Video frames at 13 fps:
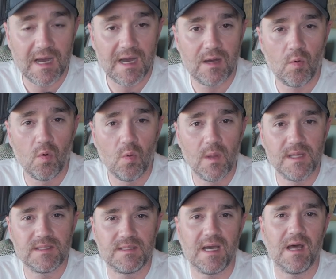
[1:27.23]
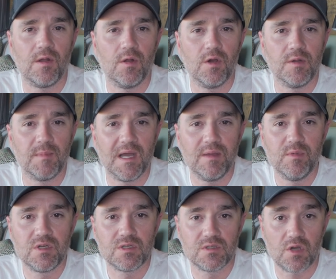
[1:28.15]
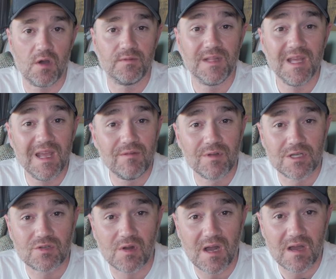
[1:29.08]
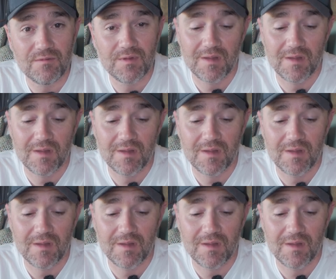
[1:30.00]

I always download my images after every drive,